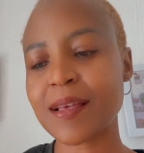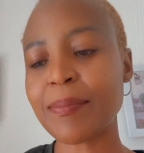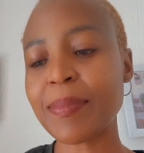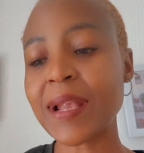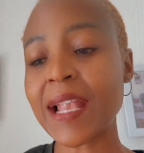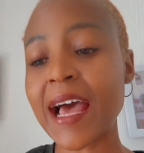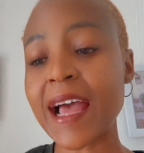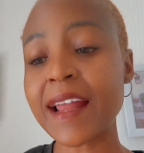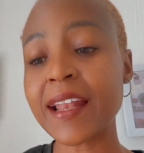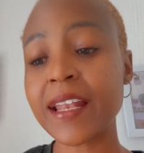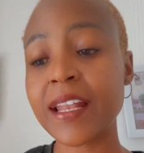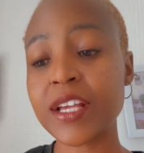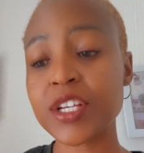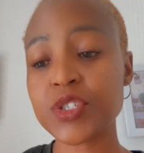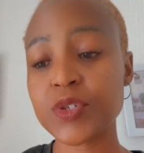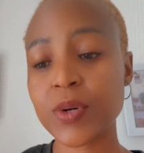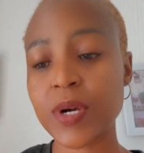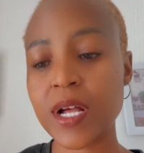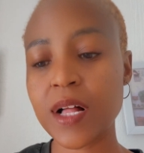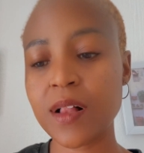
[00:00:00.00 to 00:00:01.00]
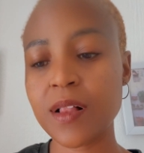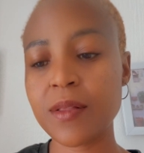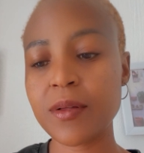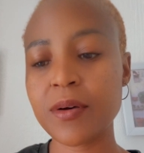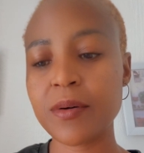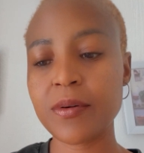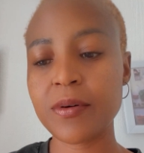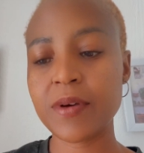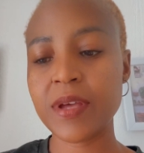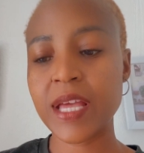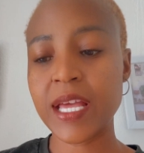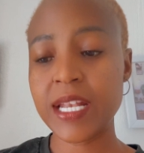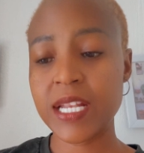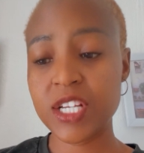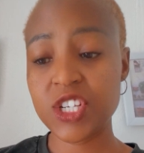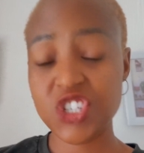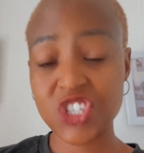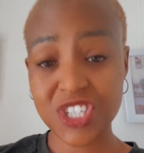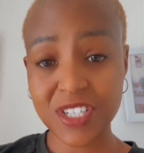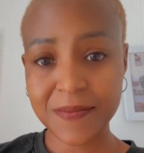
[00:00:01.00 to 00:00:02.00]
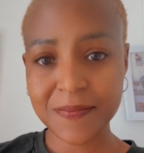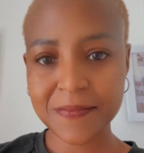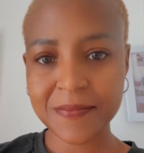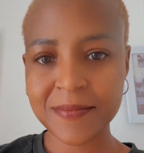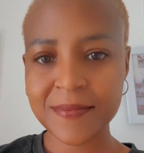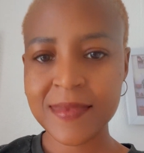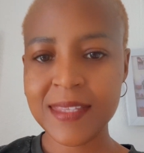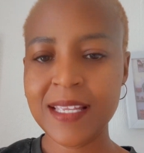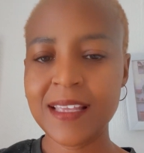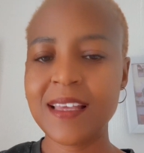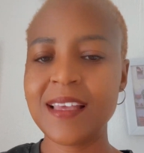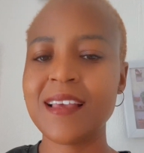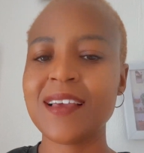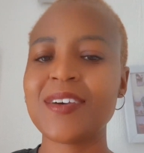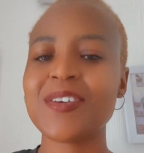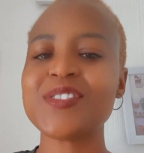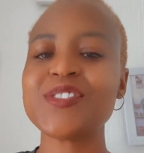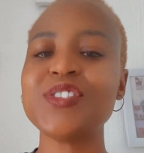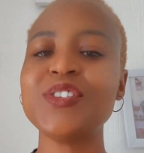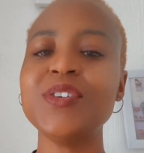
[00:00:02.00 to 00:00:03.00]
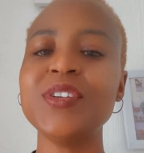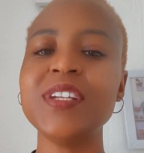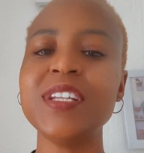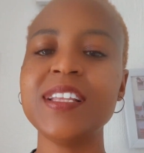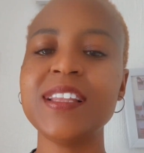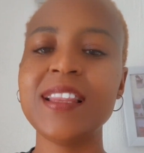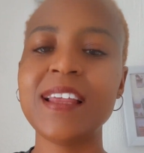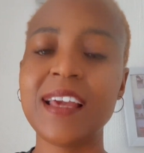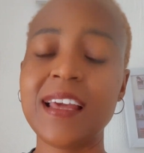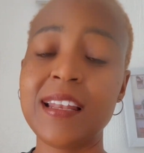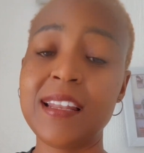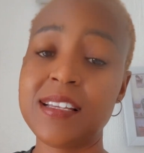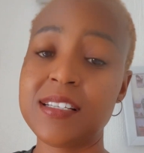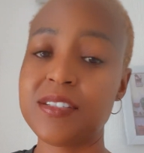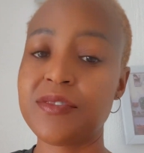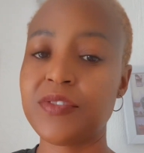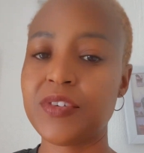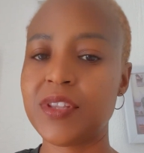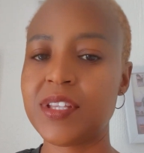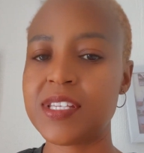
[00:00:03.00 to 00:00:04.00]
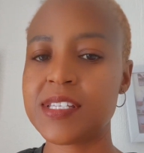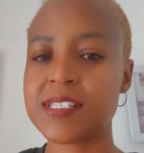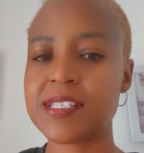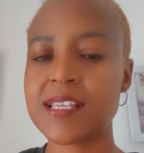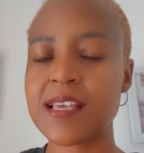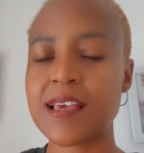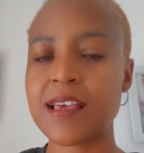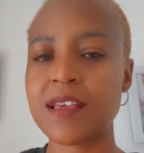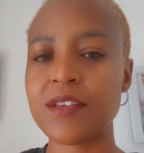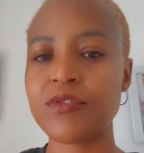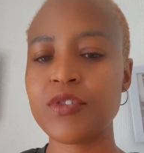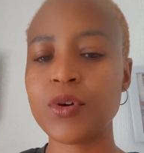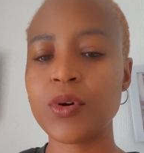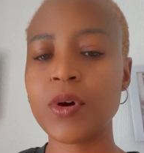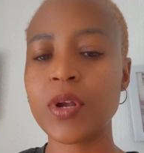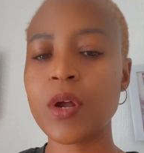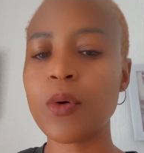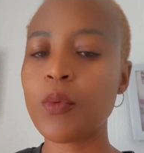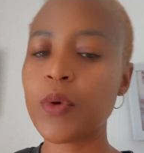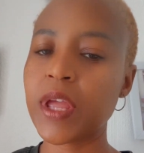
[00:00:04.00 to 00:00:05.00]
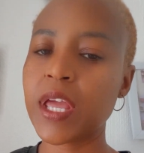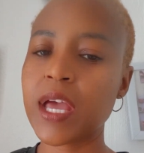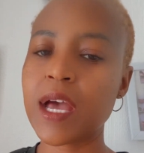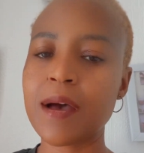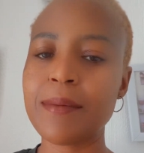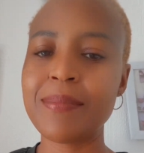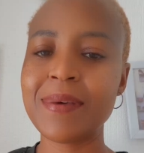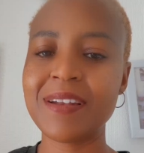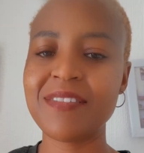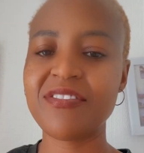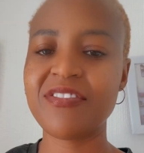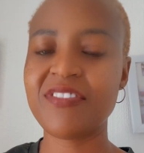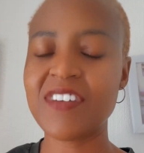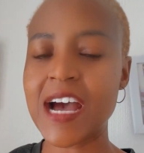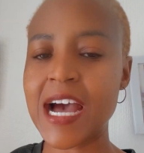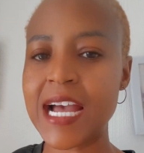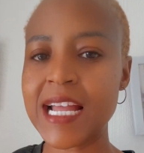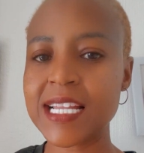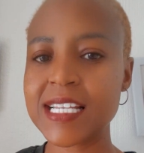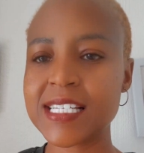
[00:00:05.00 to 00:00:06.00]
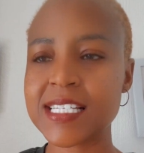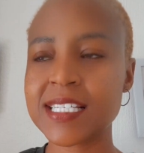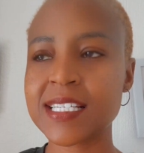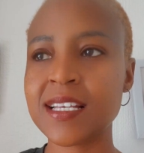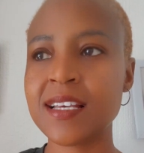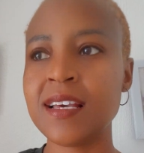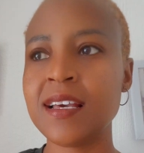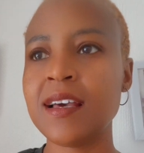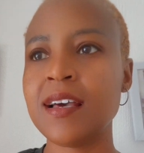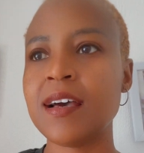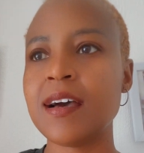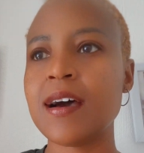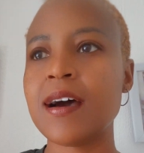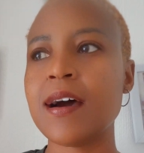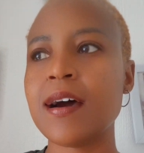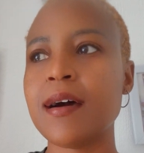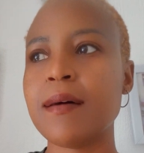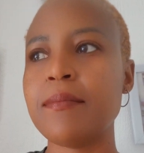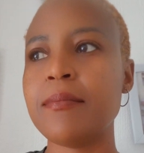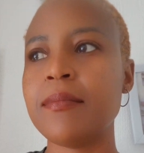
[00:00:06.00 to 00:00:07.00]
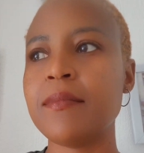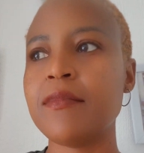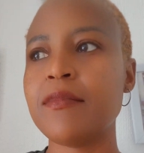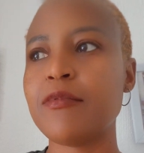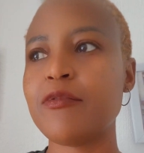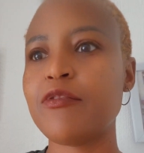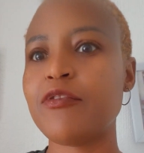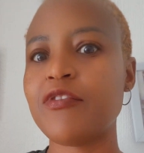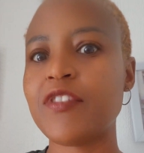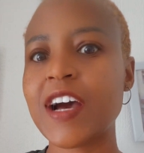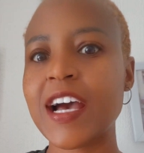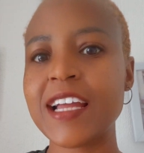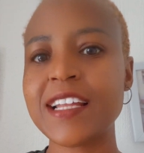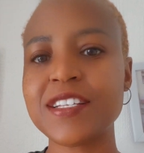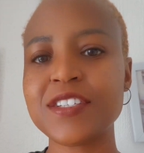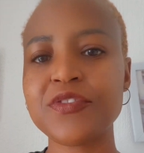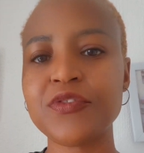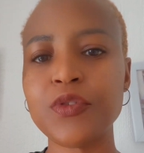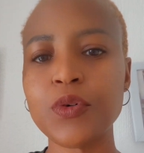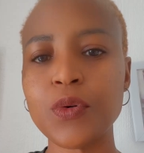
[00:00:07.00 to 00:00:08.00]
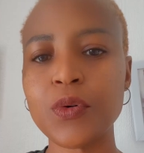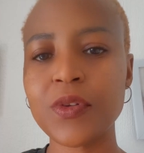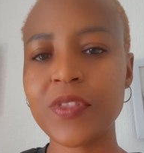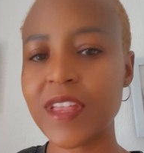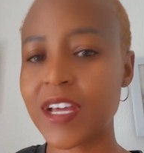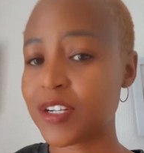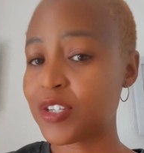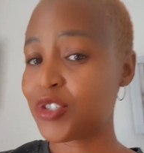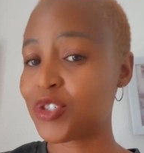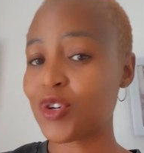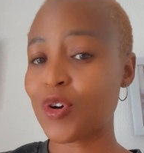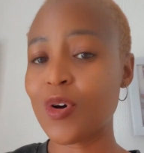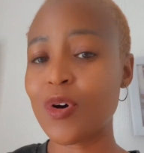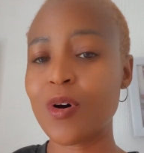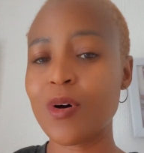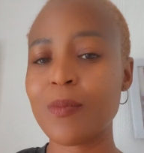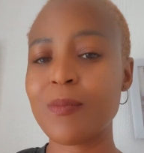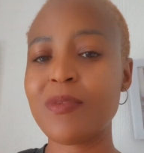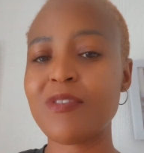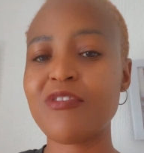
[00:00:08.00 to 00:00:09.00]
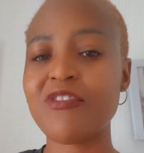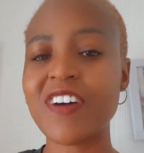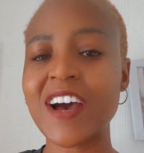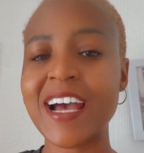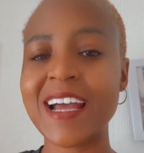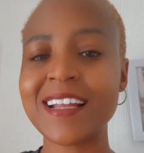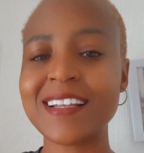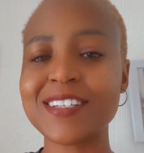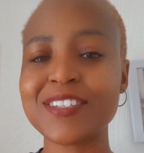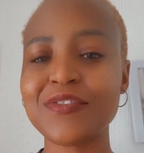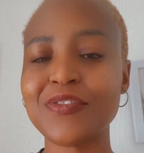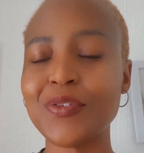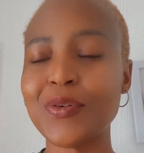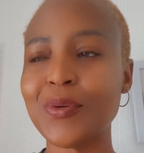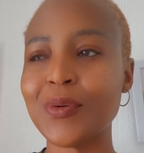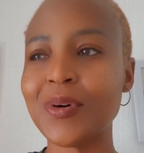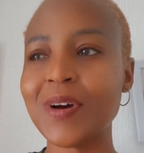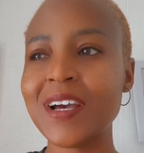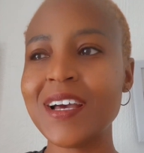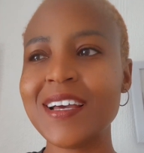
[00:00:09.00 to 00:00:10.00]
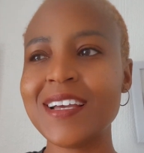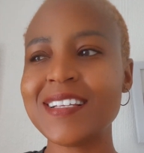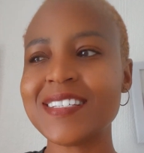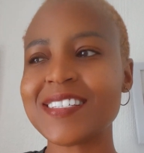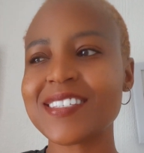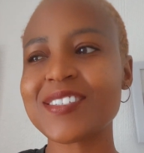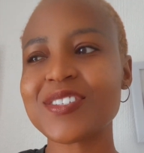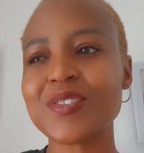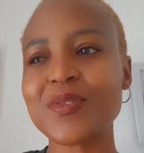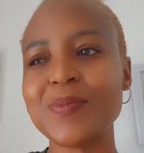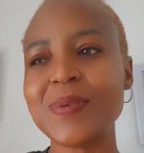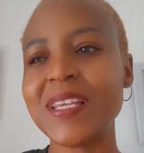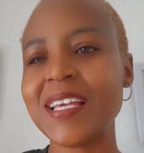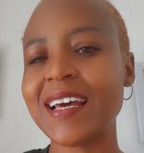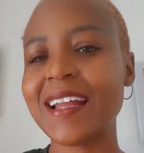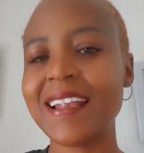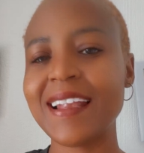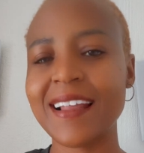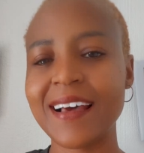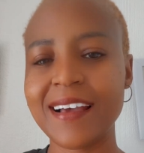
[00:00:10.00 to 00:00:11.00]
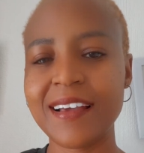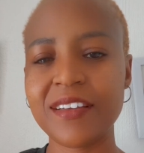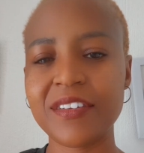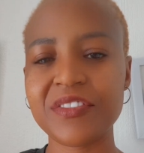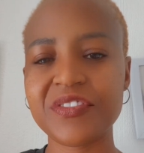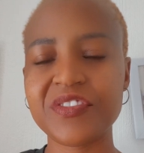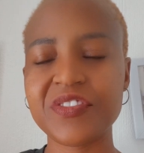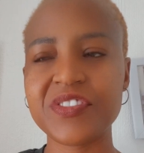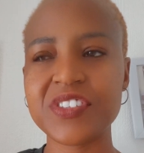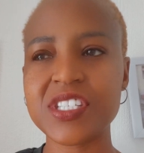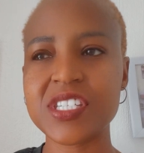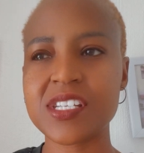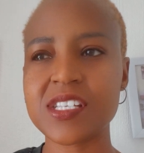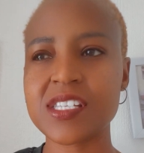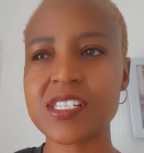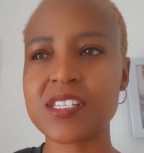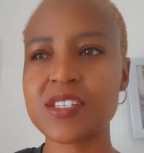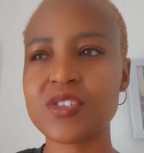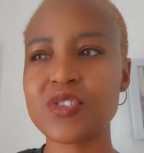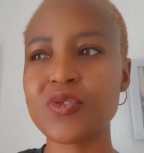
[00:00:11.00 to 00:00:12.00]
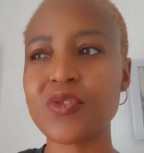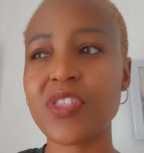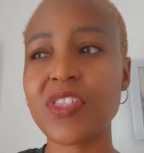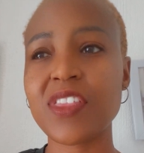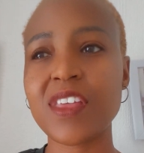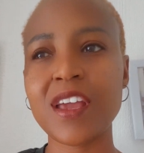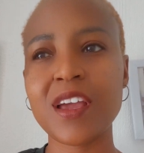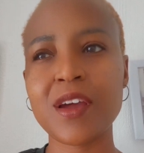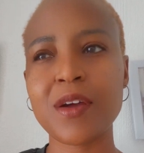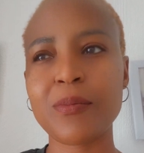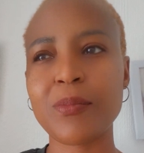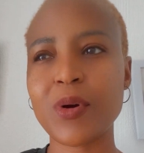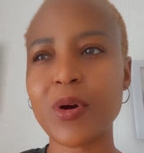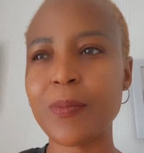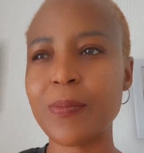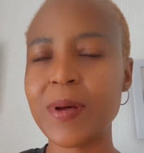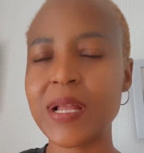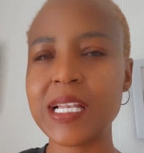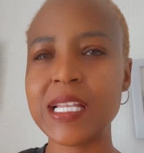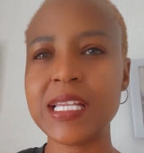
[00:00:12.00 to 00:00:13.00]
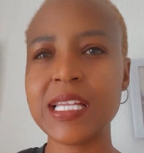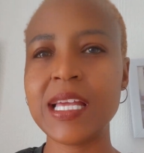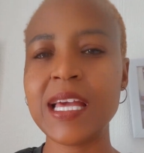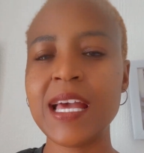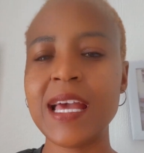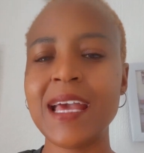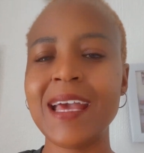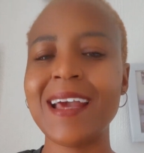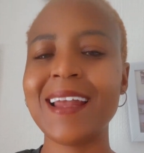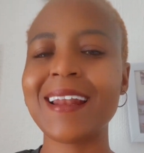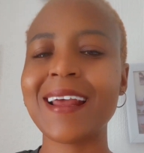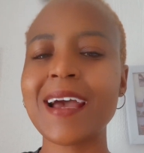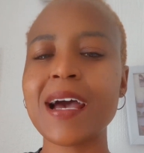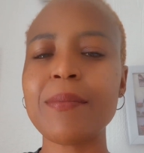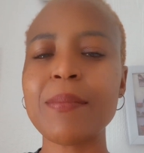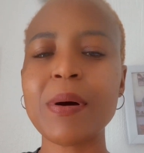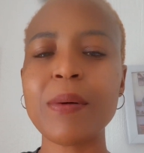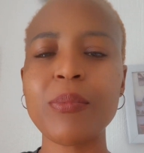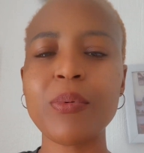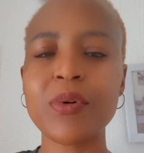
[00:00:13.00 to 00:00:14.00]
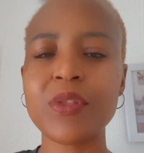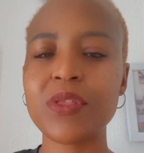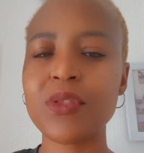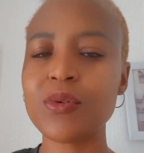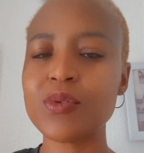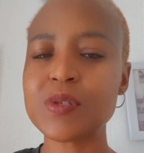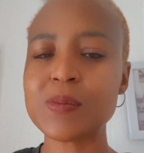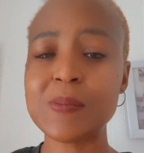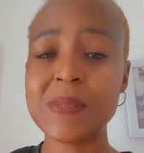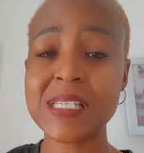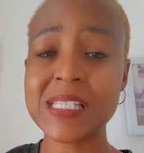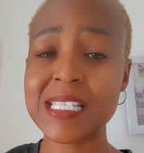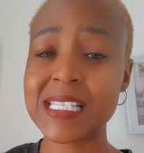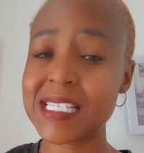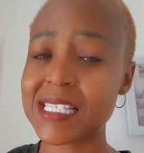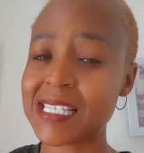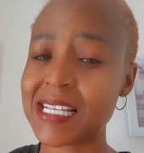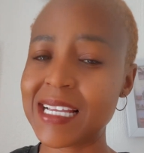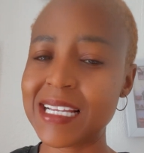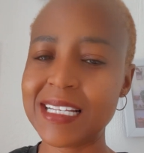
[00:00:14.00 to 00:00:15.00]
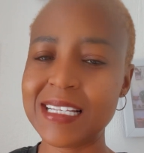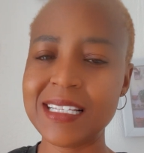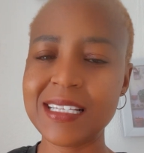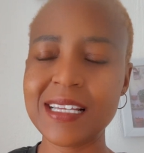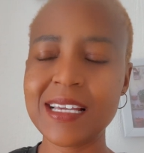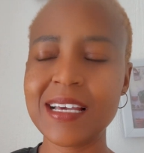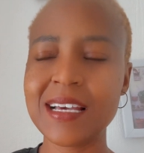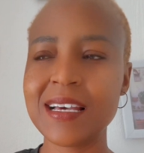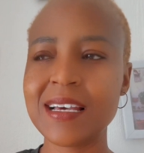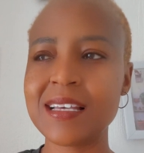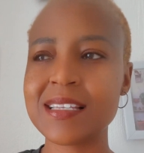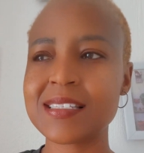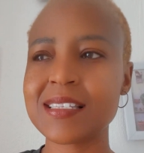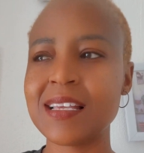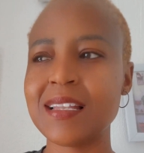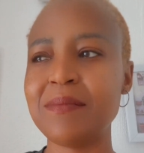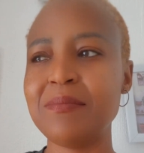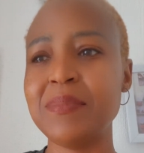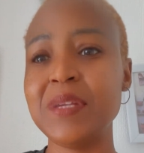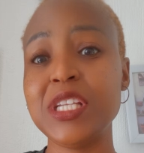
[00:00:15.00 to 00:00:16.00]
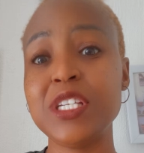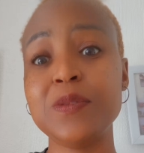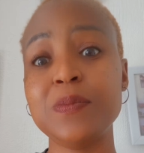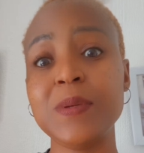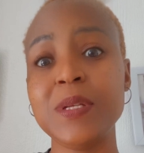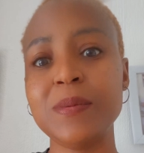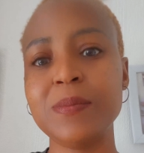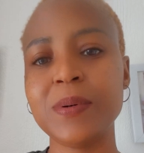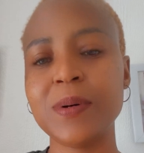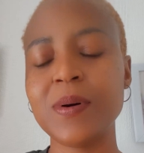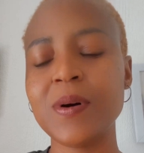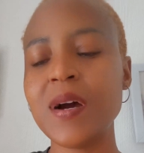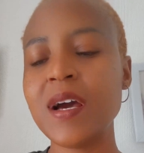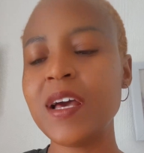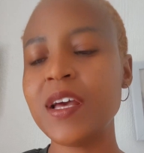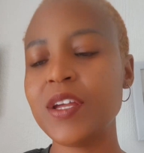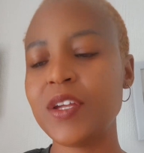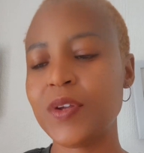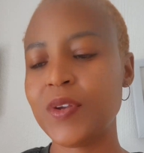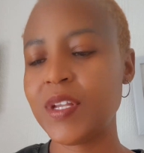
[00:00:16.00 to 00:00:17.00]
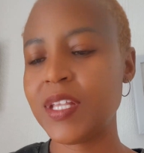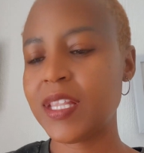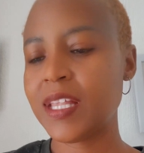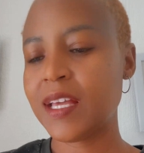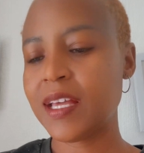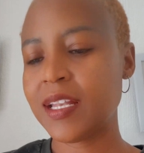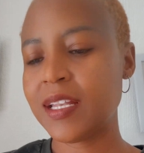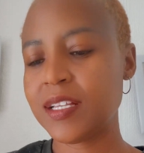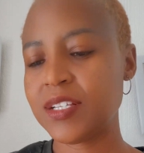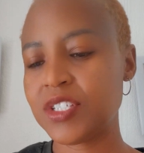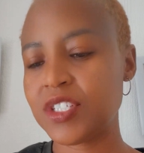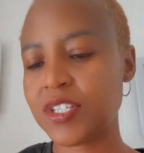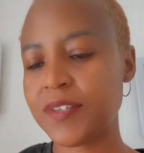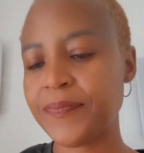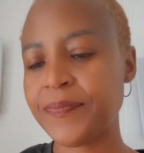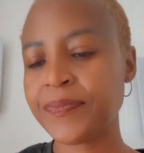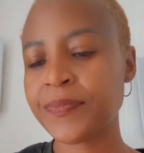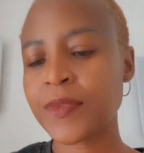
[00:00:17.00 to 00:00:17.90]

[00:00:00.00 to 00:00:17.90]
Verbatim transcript: supplying natural energy because you need the energy for this year if you're gonna wake up and fight um, fight for that job, fight for just to be alive, just to think properly and come up with those business ideas and meet people. You need the energy.